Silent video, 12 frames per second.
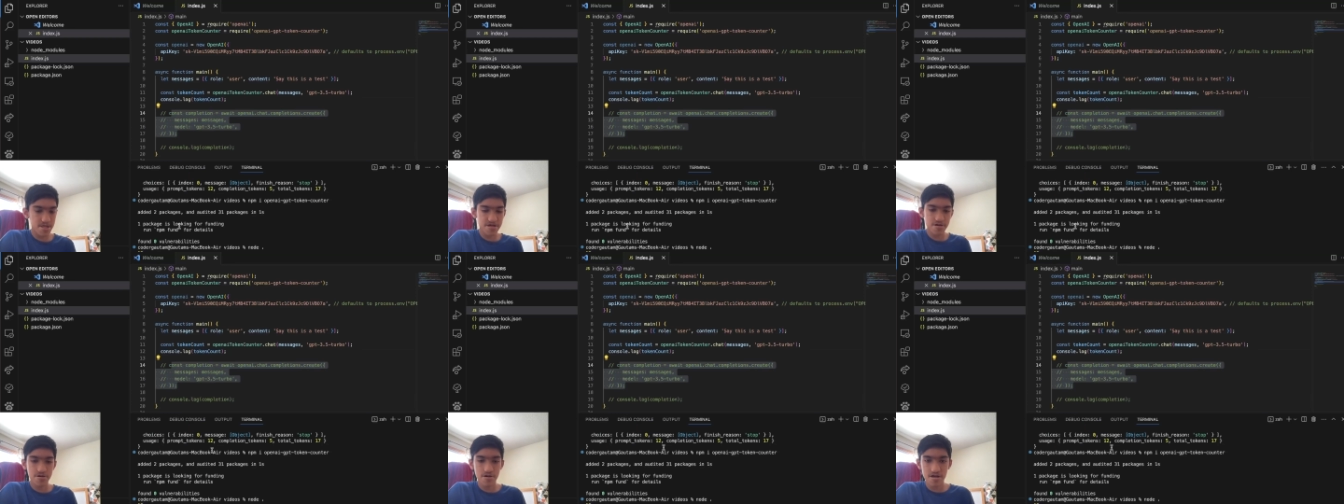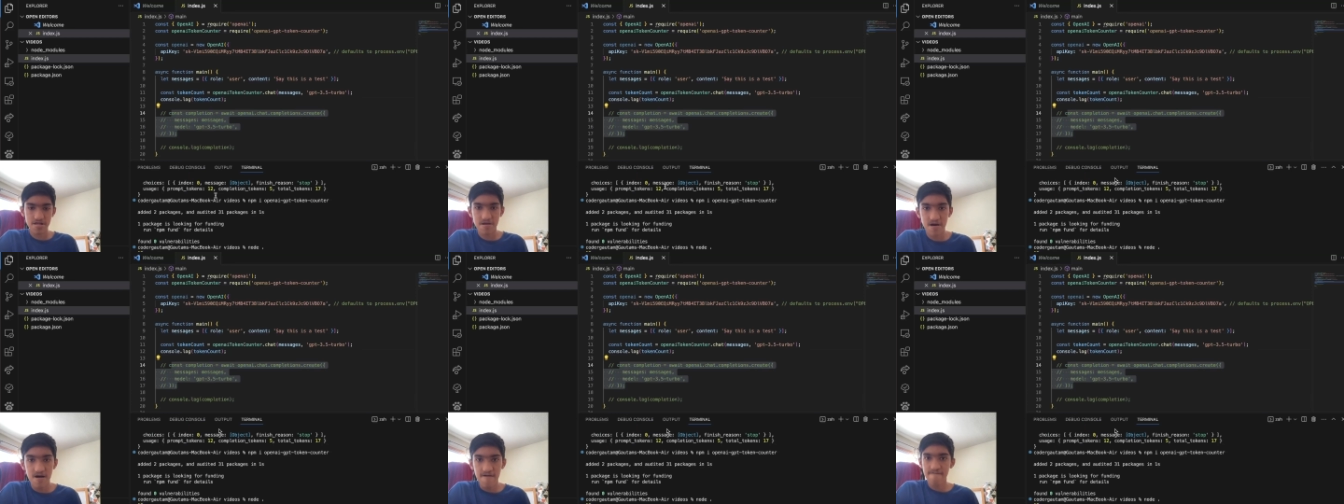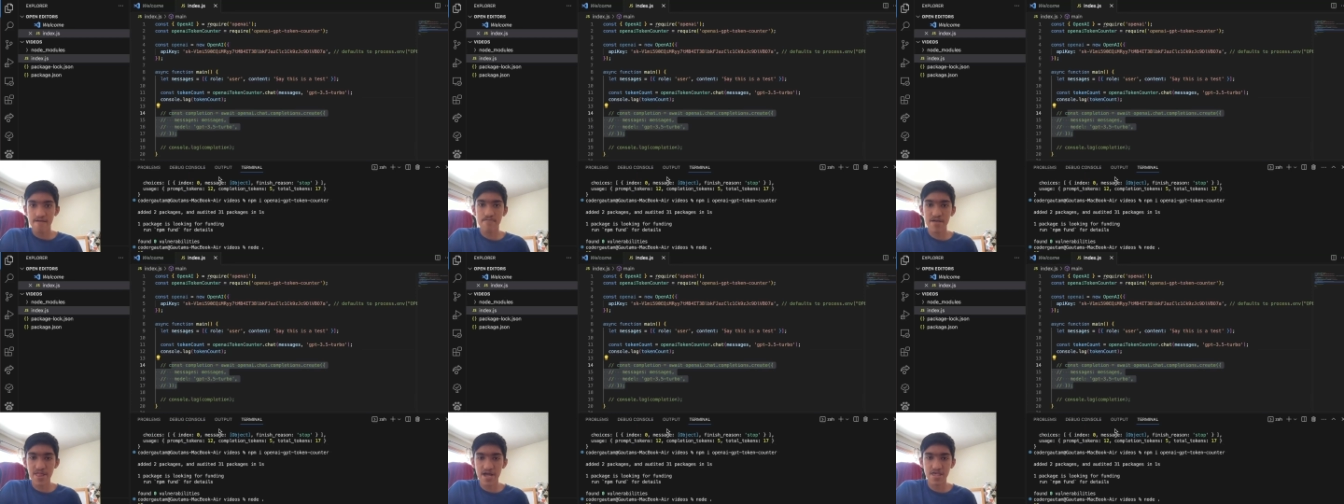This is just
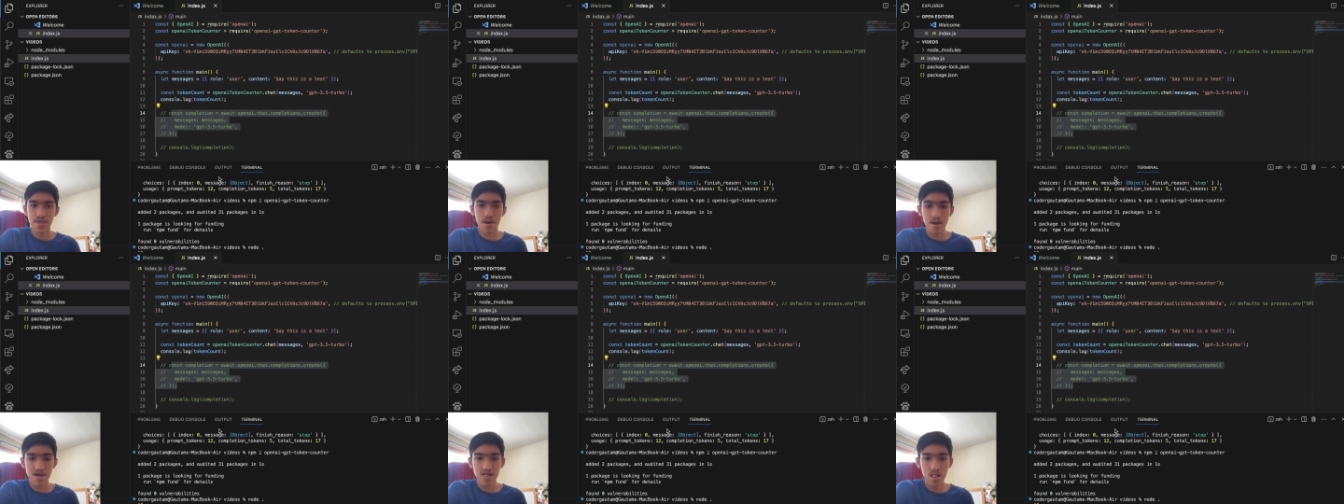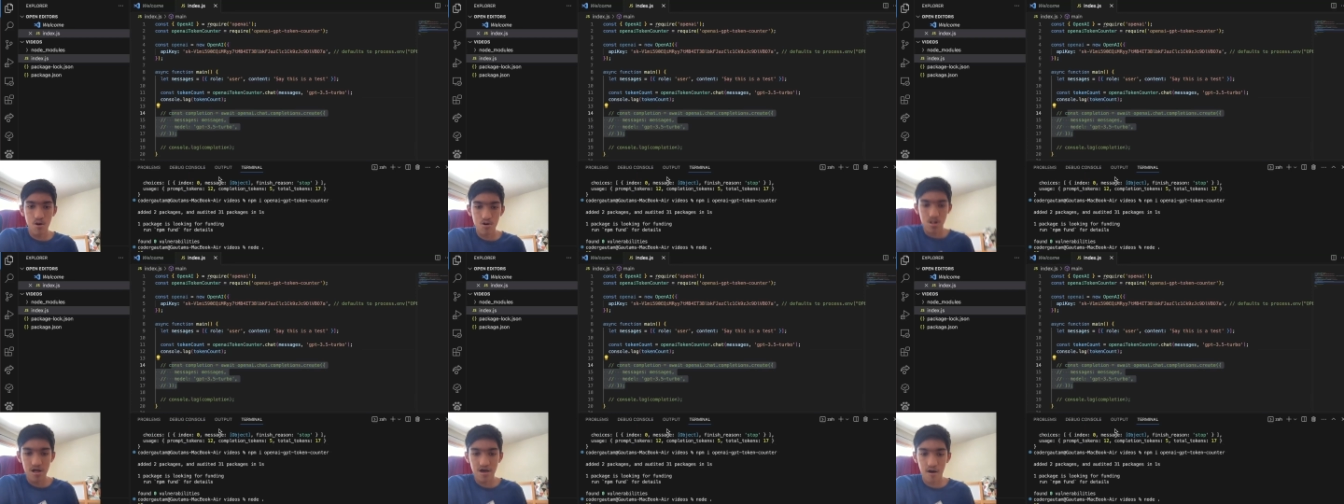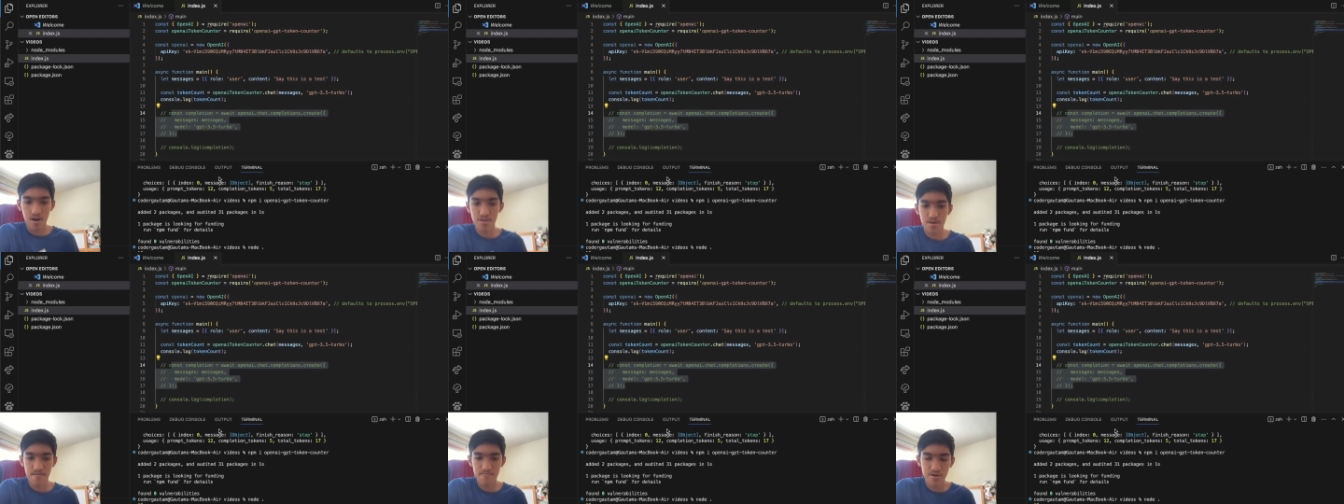something that's running locally on
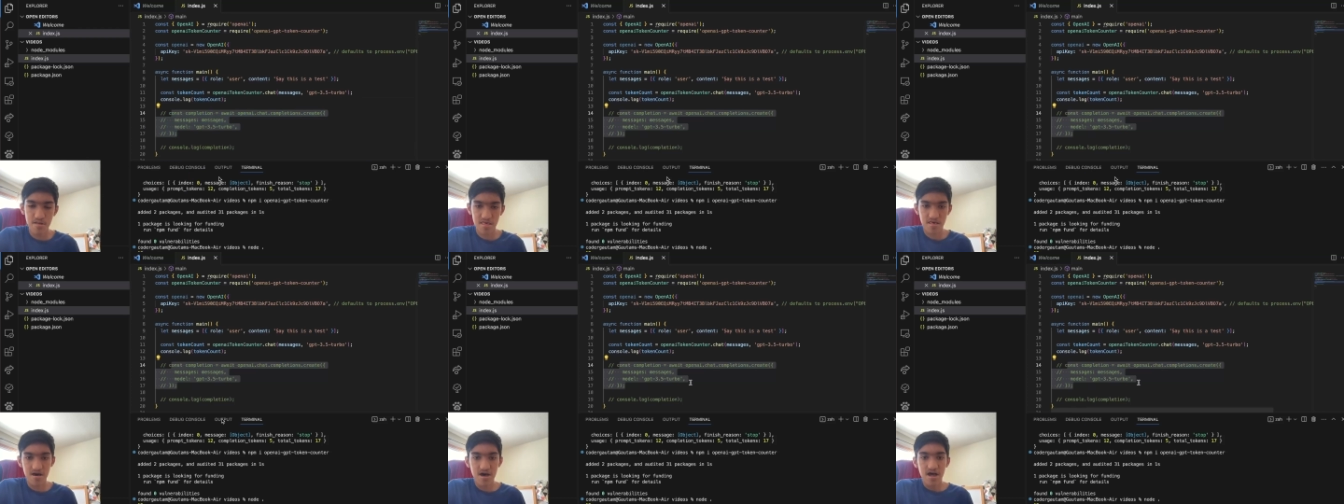your computer.